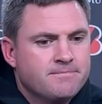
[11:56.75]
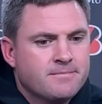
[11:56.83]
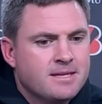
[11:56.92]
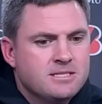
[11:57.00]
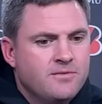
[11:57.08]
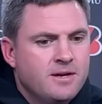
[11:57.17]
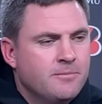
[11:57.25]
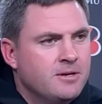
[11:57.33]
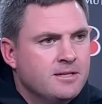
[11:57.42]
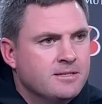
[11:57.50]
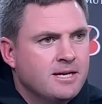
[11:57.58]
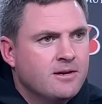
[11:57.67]
his family and
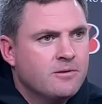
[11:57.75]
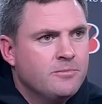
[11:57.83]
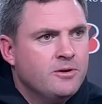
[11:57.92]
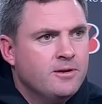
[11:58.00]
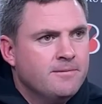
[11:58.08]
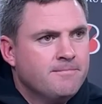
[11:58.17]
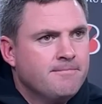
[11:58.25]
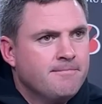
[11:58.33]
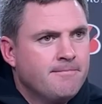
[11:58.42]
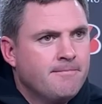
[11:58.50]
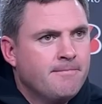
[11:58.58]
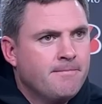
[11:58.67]
the entire community.
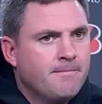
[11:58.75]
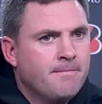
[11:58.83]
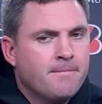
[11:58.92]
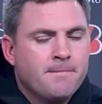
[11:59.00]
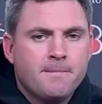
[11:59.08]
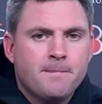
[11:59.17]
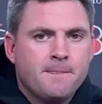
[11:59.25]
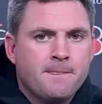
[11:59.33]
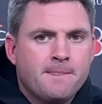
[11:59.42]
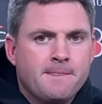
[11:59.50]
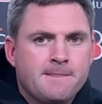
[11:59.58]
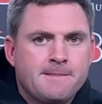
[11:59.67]
Things in the
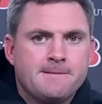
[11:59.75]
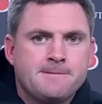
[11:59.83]
trenches weren't